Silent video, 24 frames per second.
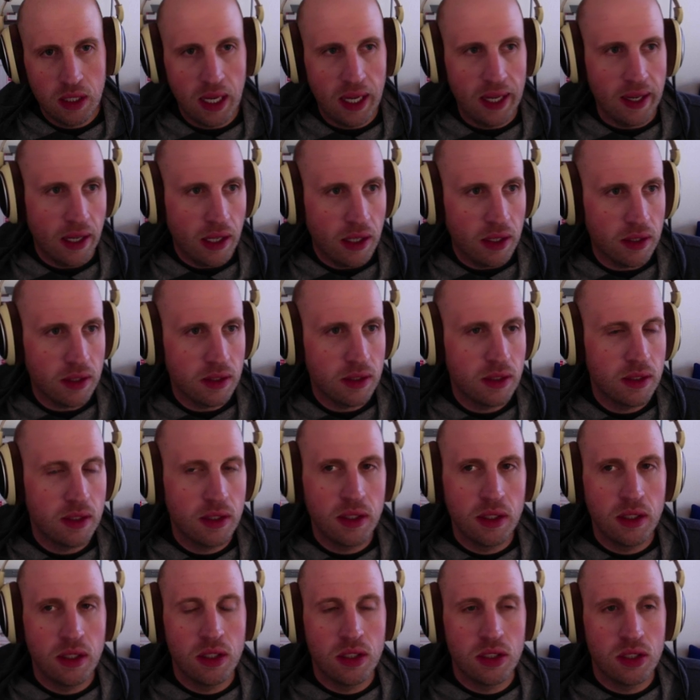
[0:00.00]
Hiya.
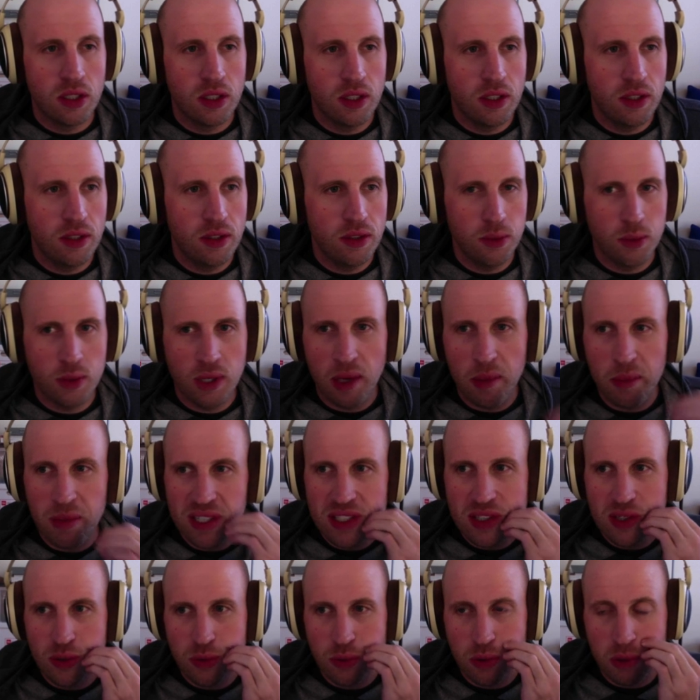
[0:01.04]
So you come
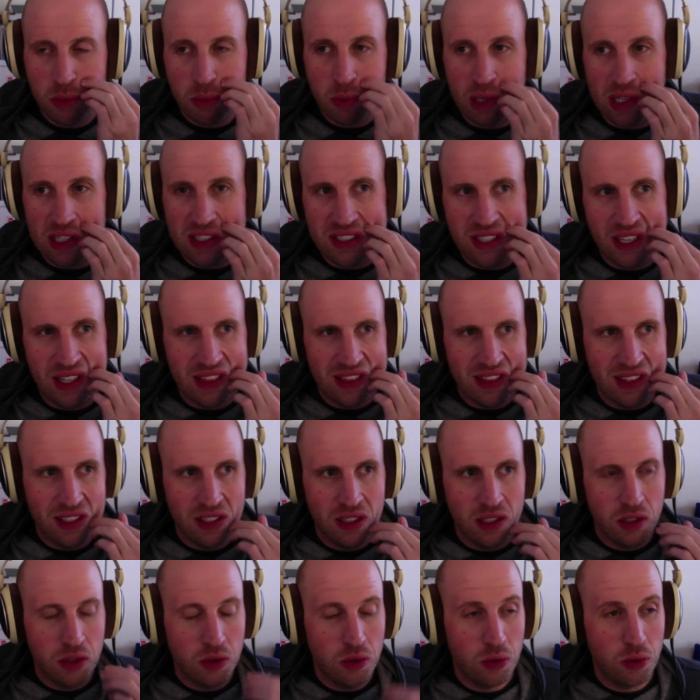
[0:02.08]
into a WordPress site that
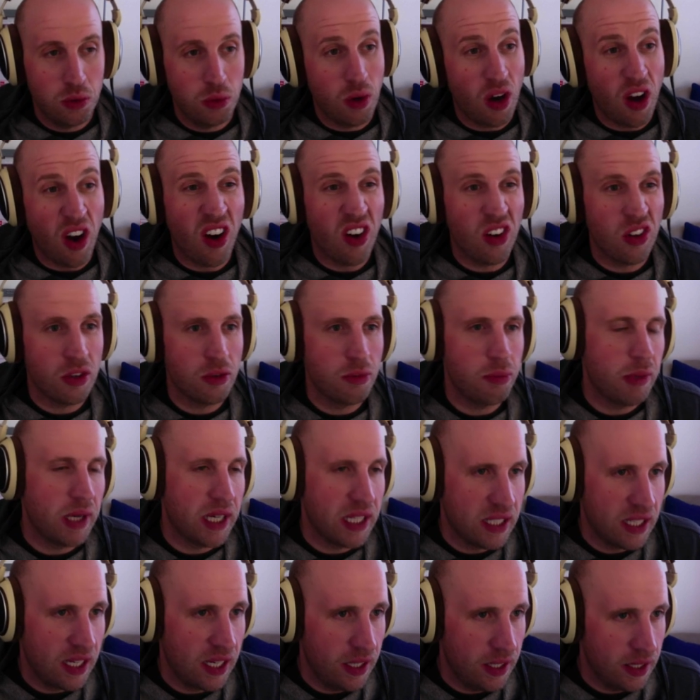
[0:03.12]
you aren't
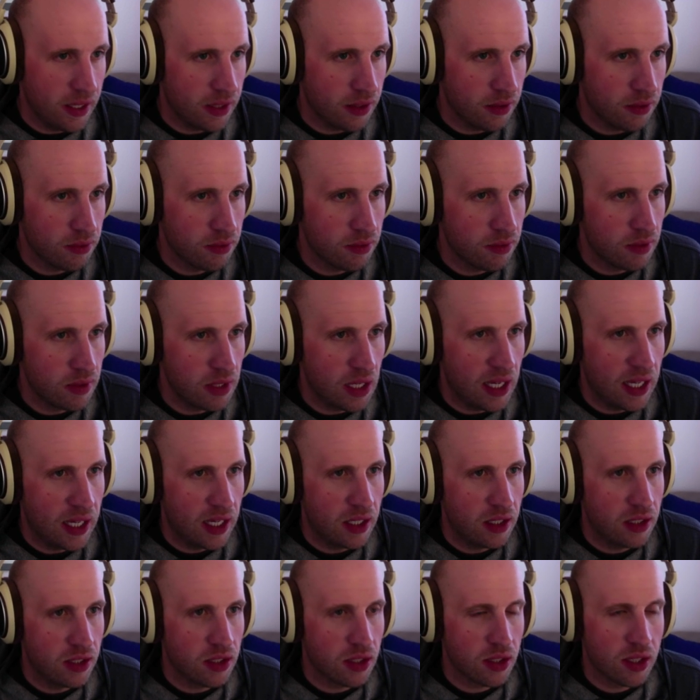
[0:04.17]
maintaining
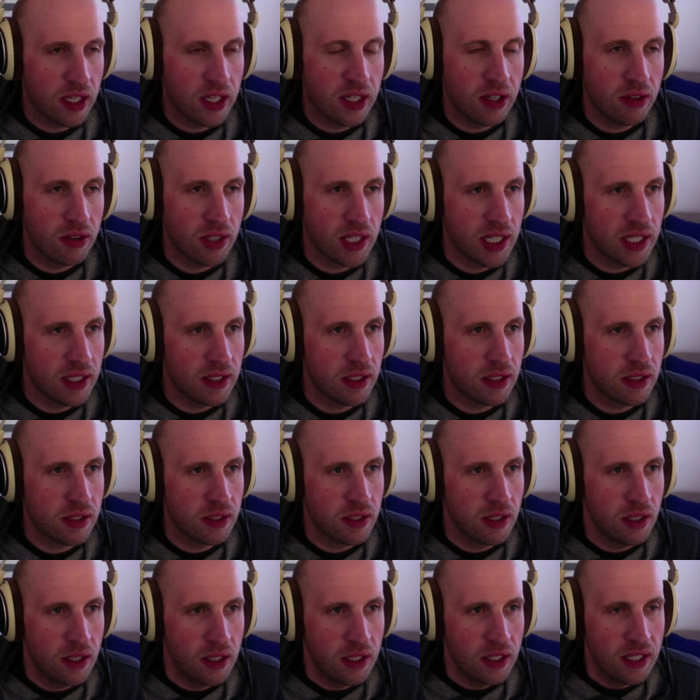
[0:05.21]
and you're curious
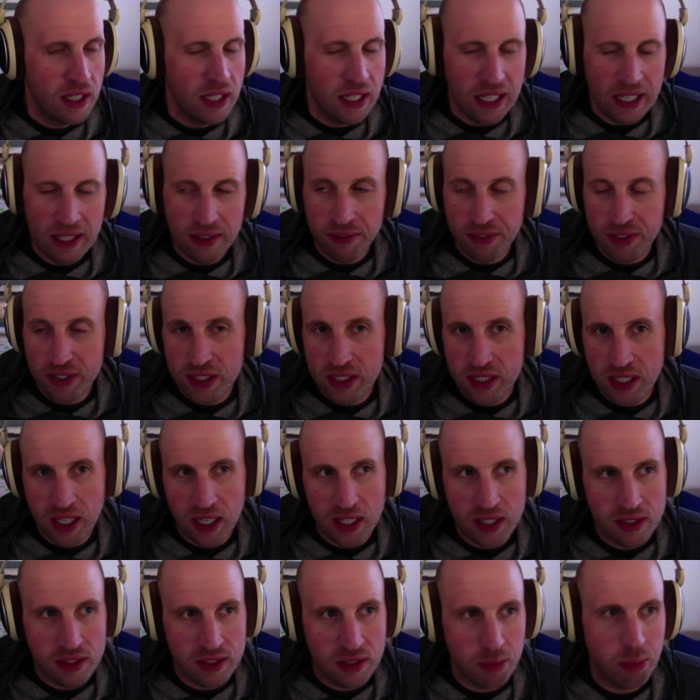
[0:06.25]
if it's
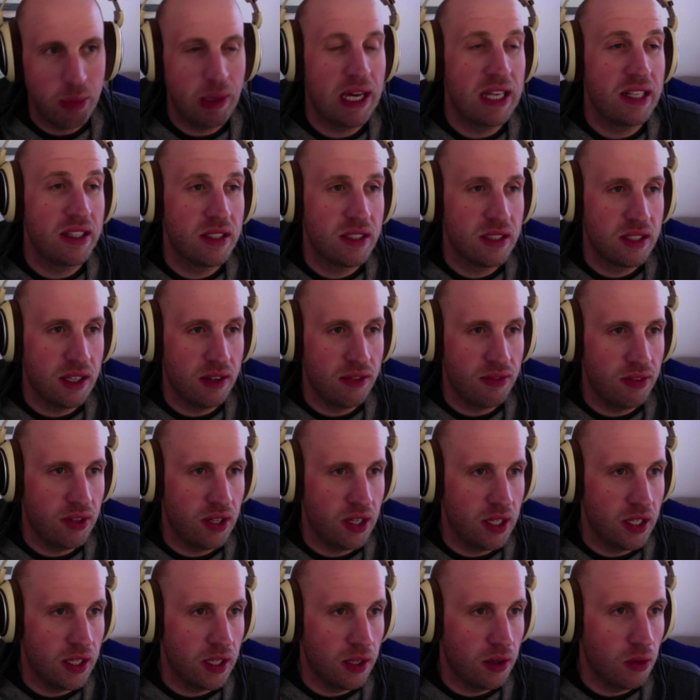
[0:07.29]
got some bad stuff
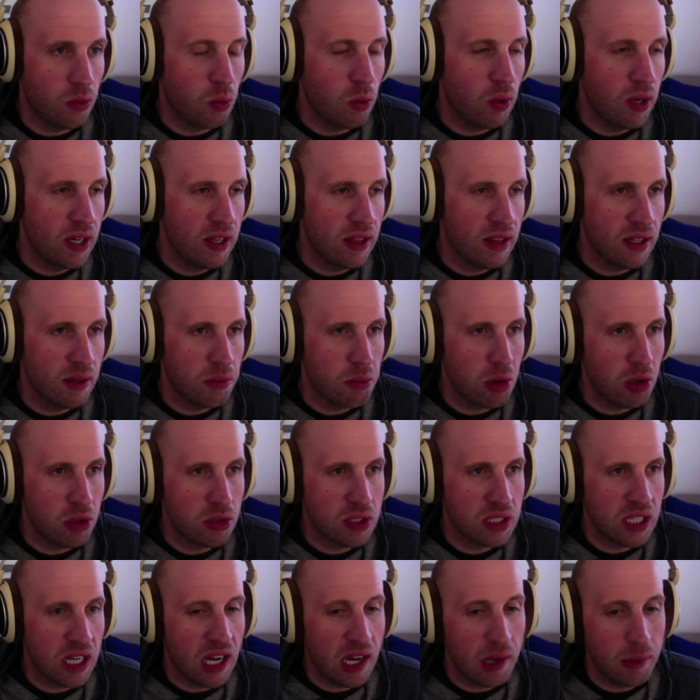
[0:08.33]
on it. One of the
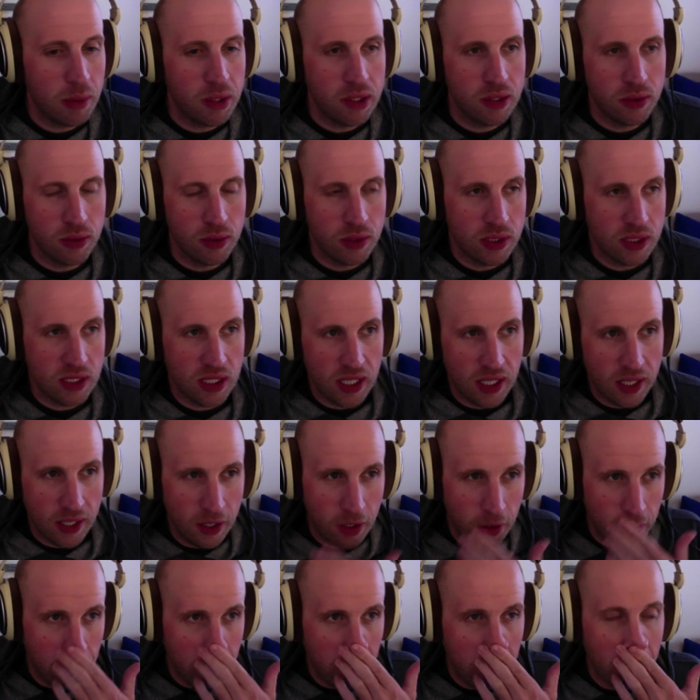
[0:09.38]
most common tools that I
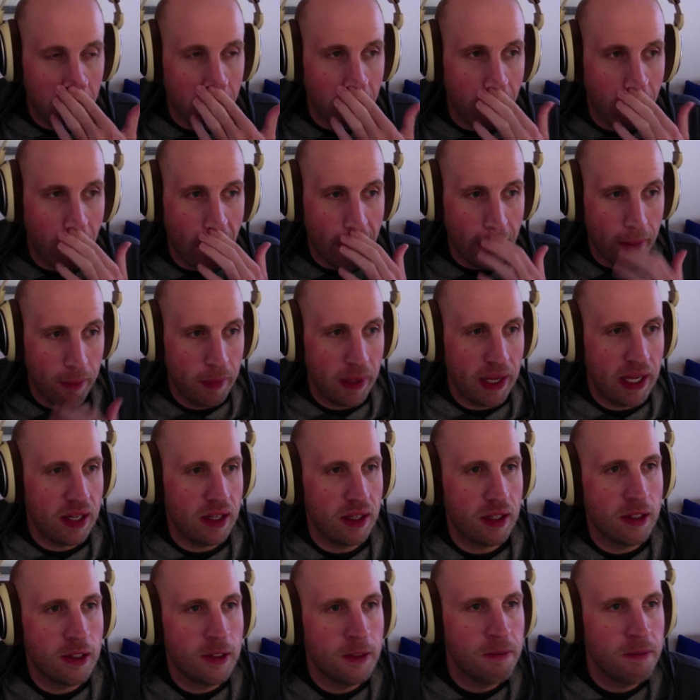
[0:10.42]
hear people
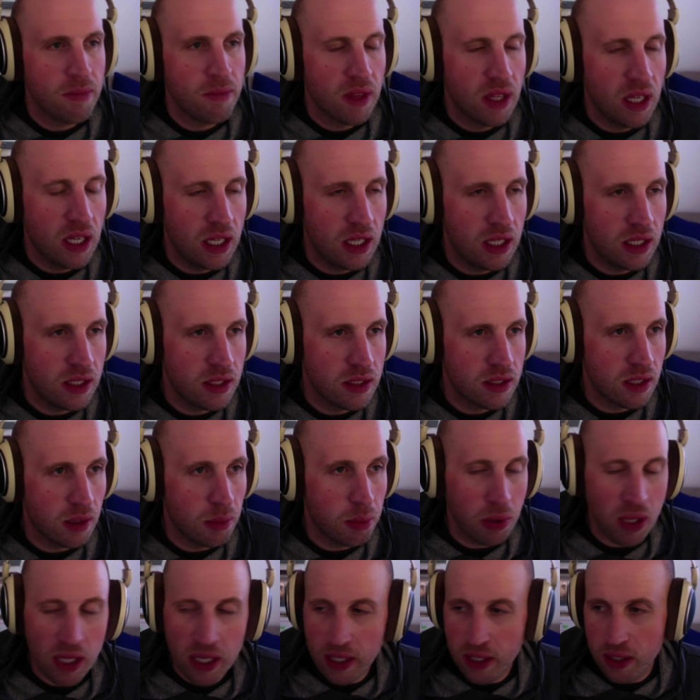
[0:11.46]
recommend is a
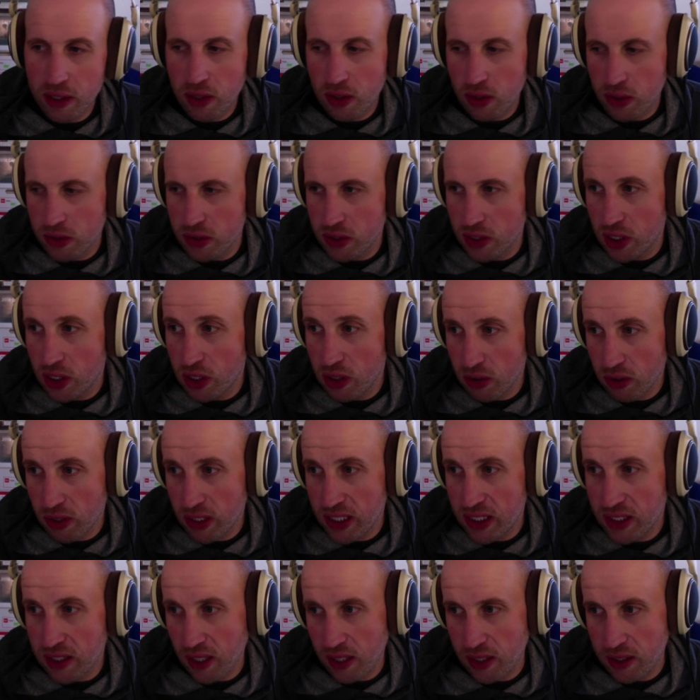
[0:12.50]
plugin called Sucuri
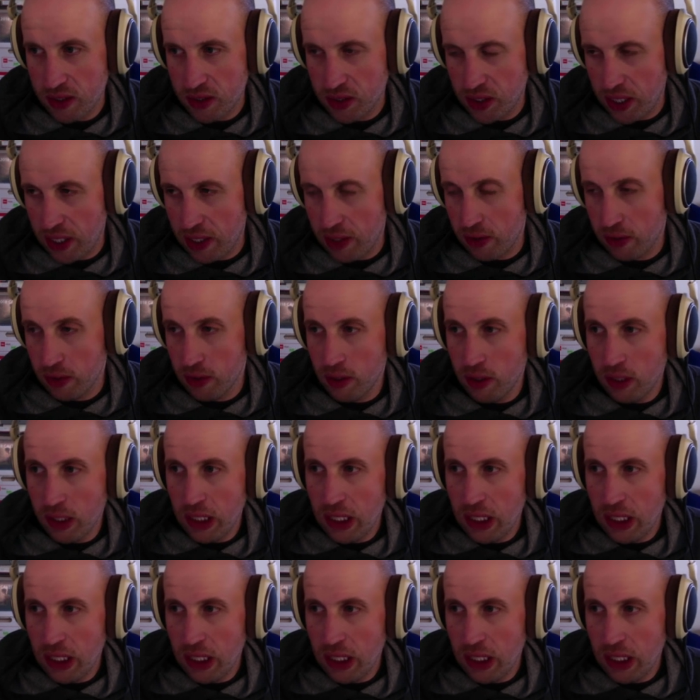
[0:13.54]
Site Scanner.